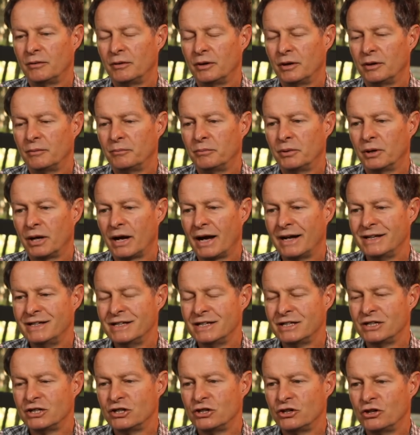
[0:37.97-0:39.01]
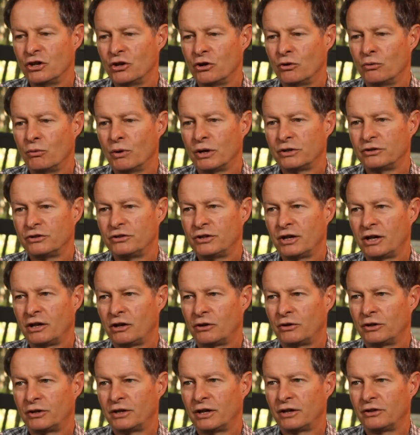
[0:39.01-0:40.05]
Uh, but I didn't know what to tell
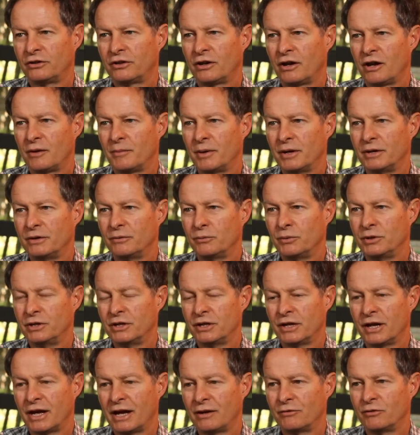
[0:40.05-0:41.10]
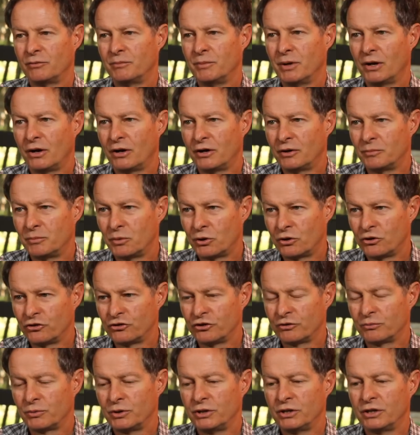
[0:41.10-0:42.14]
her at that time. I, we didn't have a, an
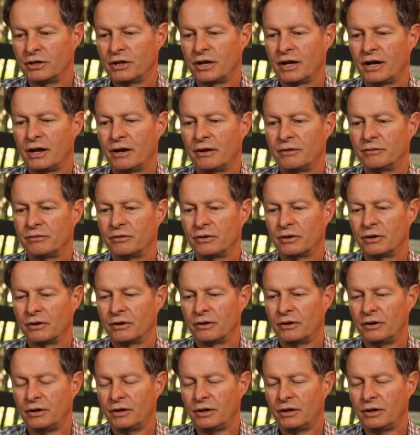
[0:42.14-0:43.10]
immersion, we didn't have, a, uh,